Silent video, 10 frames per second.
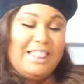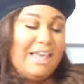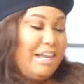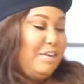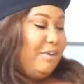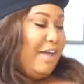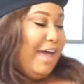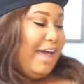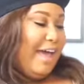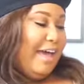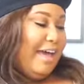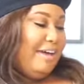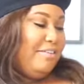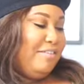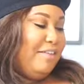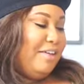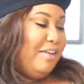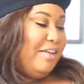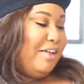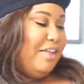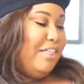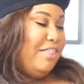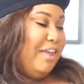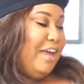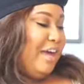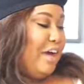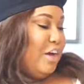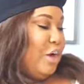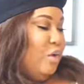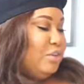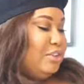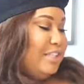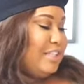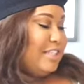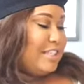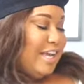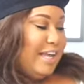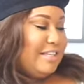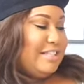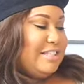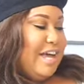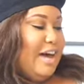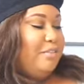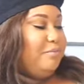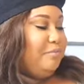then we have the Golden Sands. Now